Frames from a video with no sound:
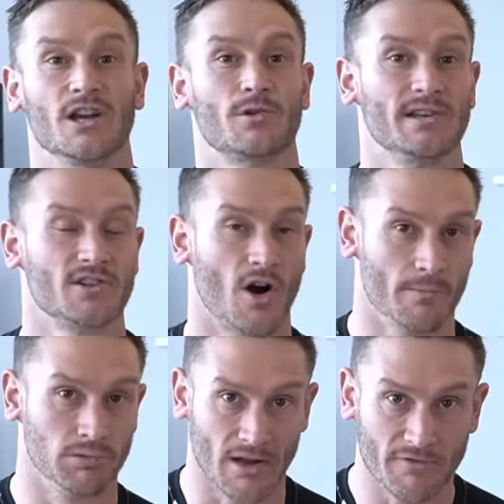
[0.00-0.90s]
to increase
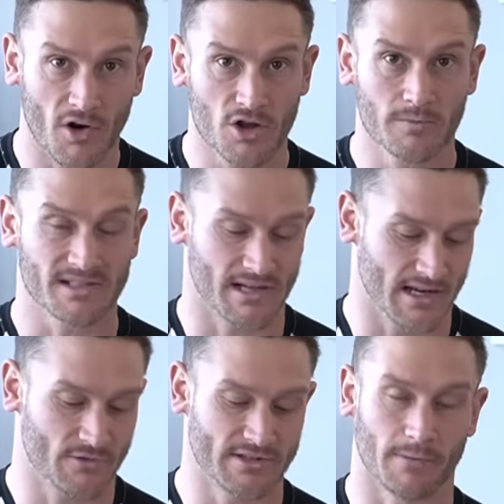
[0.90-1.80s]
our blood volume, it's going
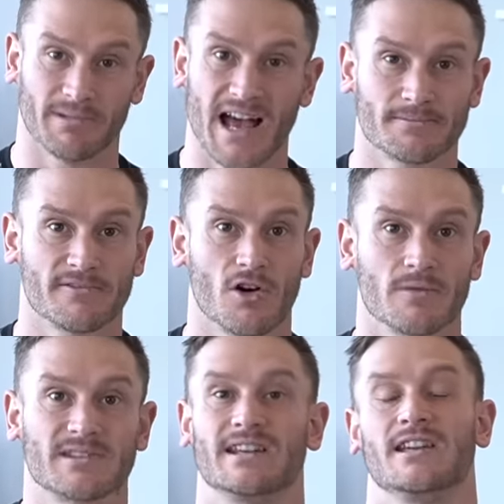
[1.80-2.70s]
to increase our plasma
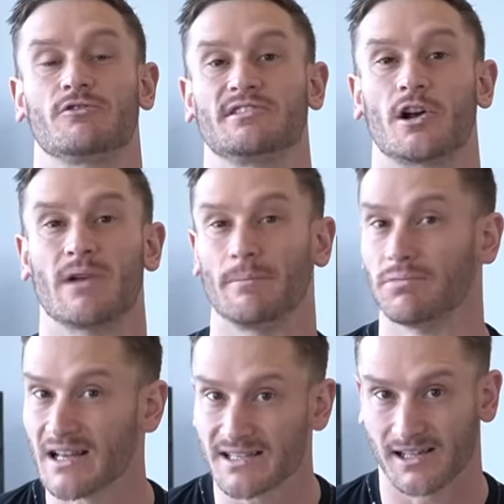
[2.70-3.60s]
volume, it's going to increase our red
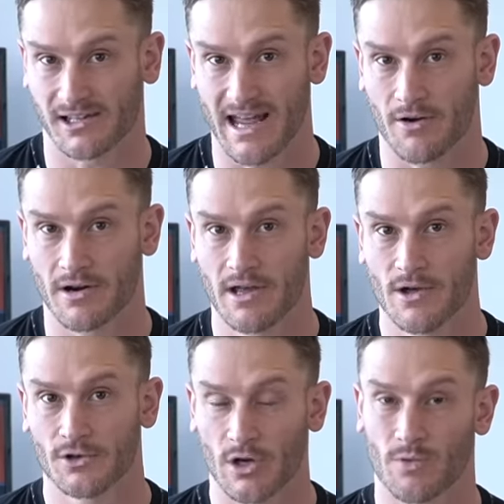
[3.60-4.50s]
blood cell count
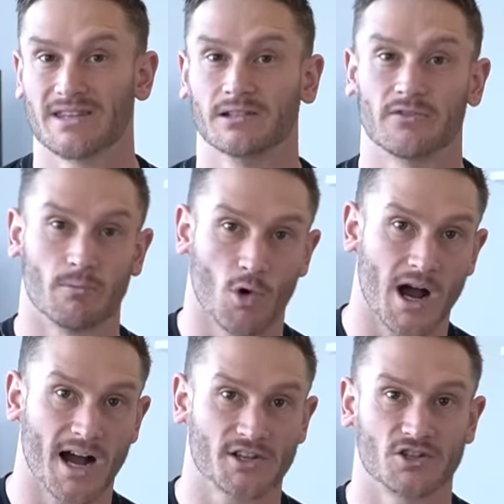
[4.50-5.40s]
so that we deliver
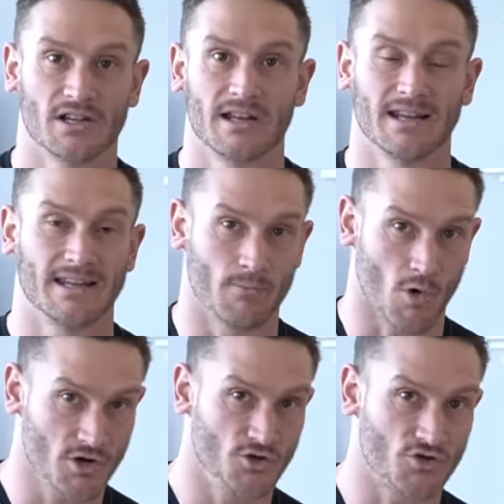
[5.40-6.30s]
more oxygen, get
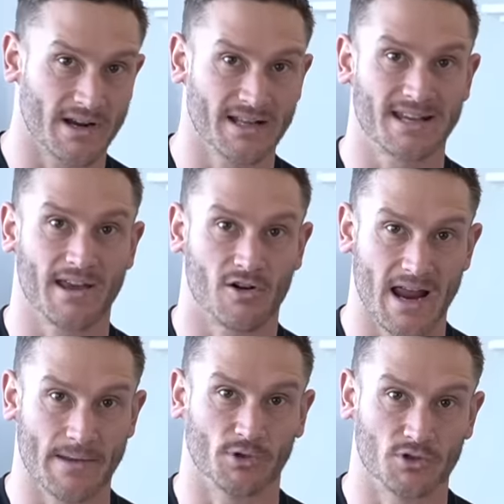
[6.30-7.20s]
more nutrients, and are
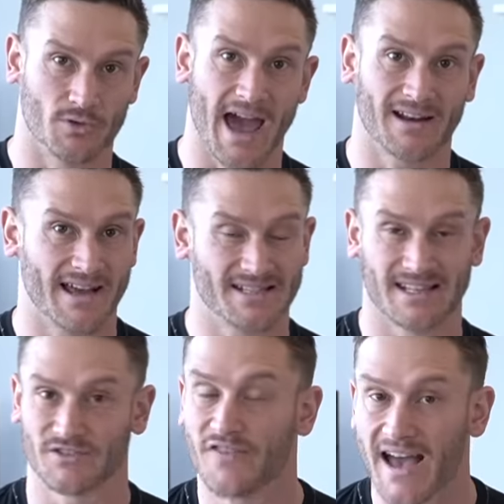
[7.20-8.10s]
able to catalyze
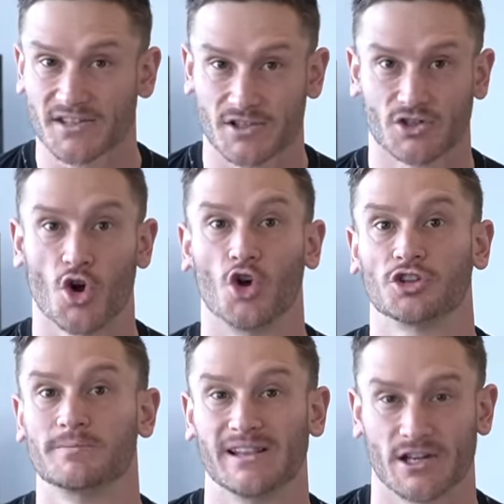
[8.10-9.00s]
things faster to
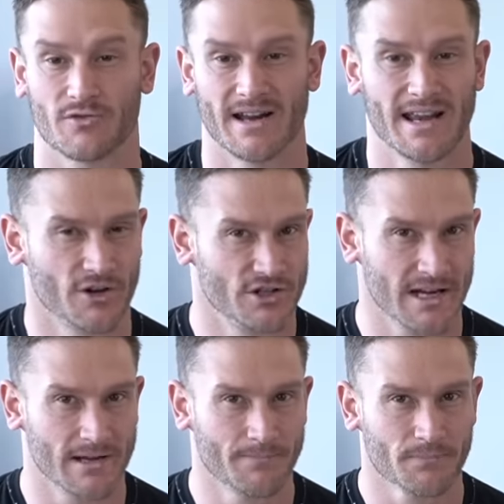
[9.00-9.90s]
ultimately create
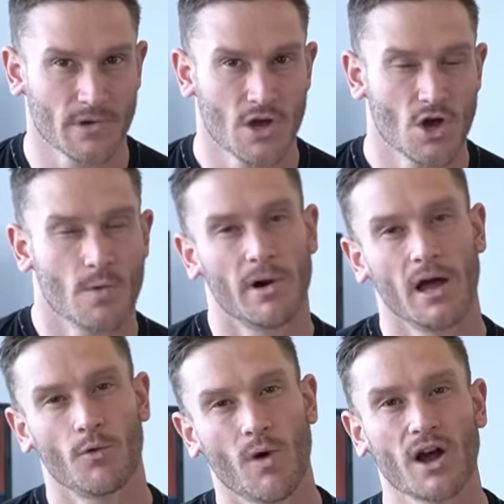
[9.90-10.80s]
energy.
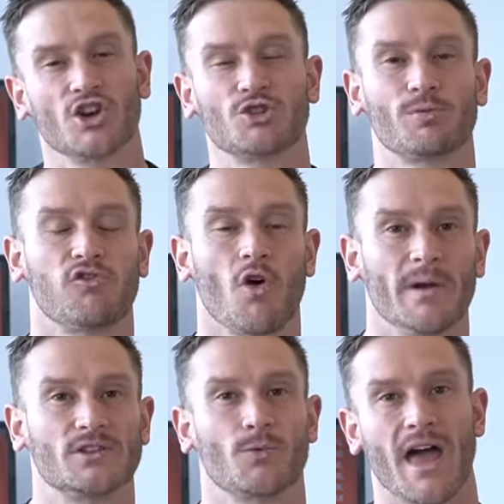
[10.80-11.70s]
But what good is
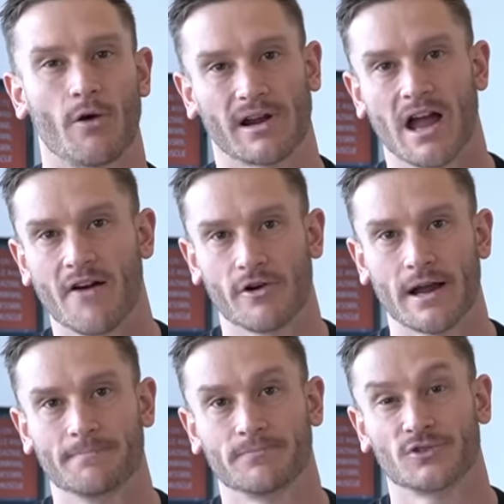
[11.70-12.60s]
performance without
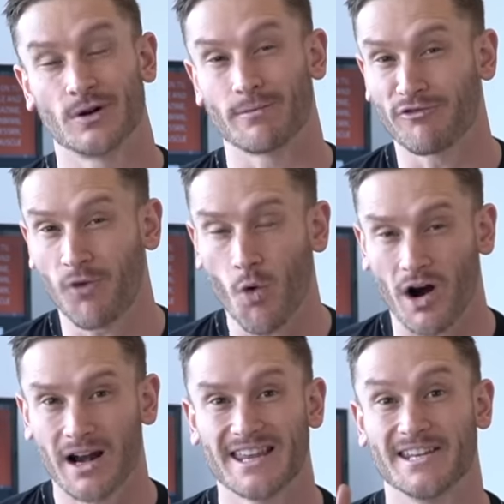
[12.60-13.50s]
recovery? So number
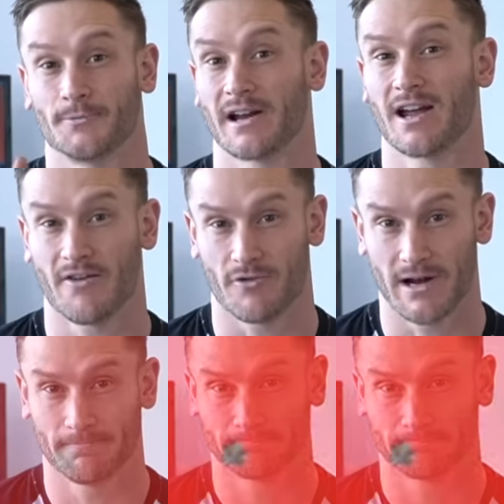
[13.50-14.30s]
four is recovery.